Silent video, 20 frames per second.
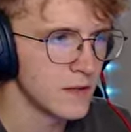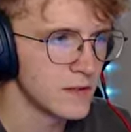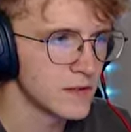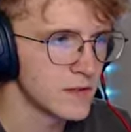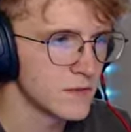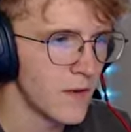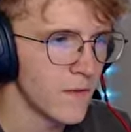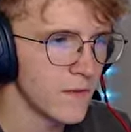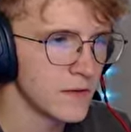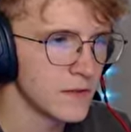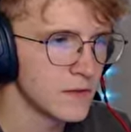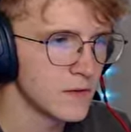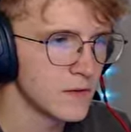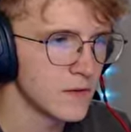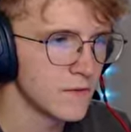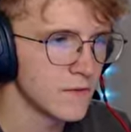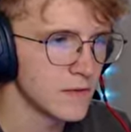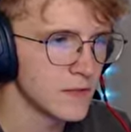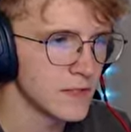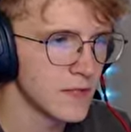There's probably two
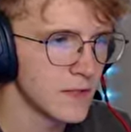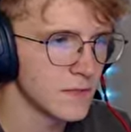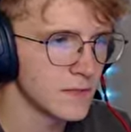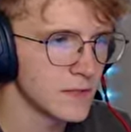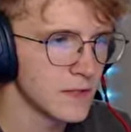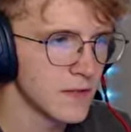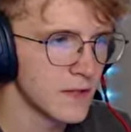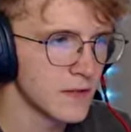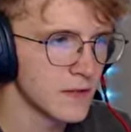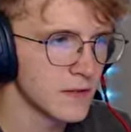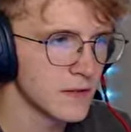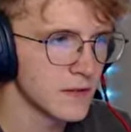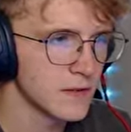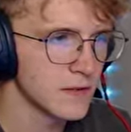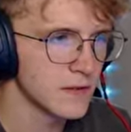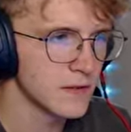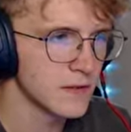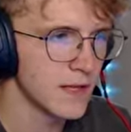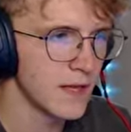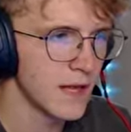different types that I can
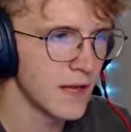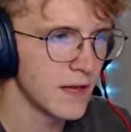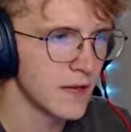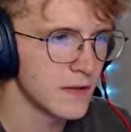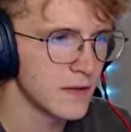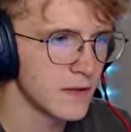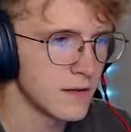get.